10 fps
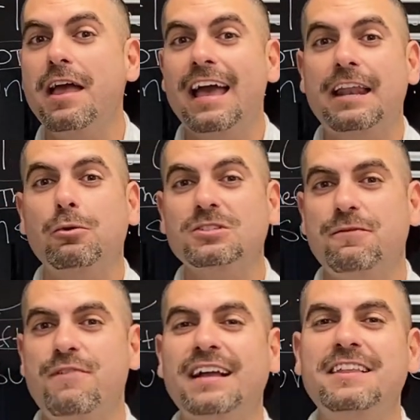and it was
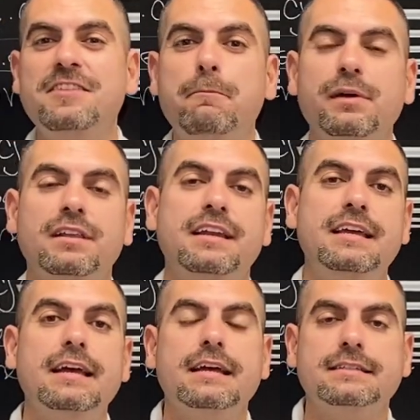affecting the
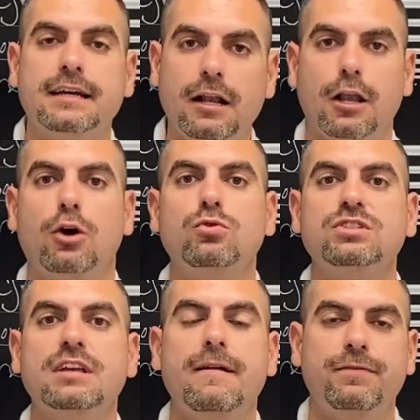ability to close